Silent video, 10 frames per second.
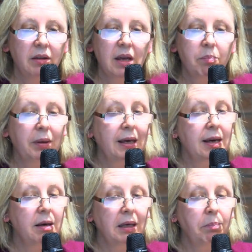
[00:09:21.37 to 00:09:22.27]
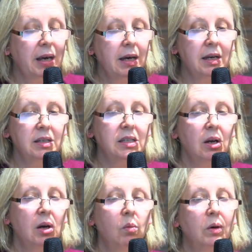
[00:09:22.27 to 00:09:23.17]
Their peer, peers
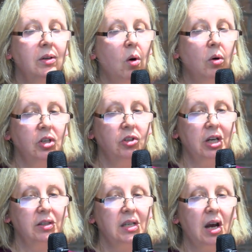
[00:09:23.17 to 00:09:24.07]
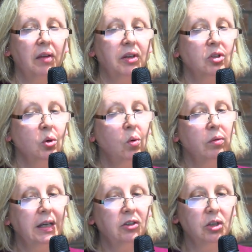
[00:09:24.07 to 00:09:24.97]
were not just other
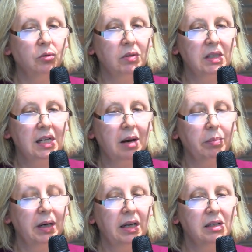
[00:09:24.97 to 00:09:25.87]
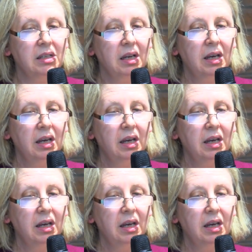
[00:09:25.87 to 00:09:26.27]
touring children's companies.